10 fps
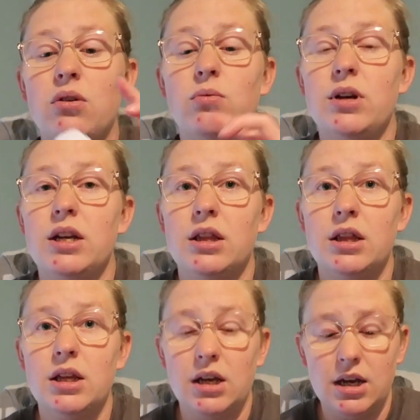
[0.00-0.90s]
with
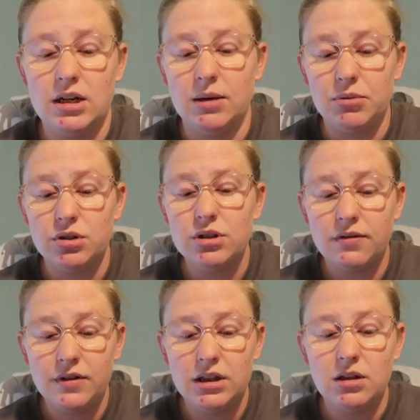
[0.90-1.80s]
a nipple to
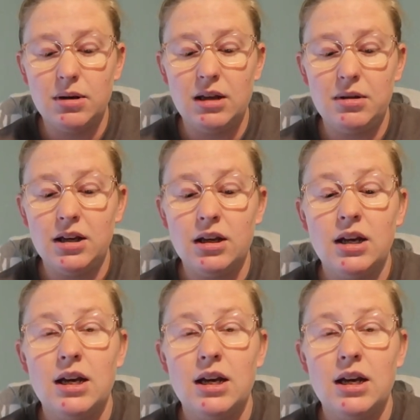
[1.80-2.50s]
feed the baby.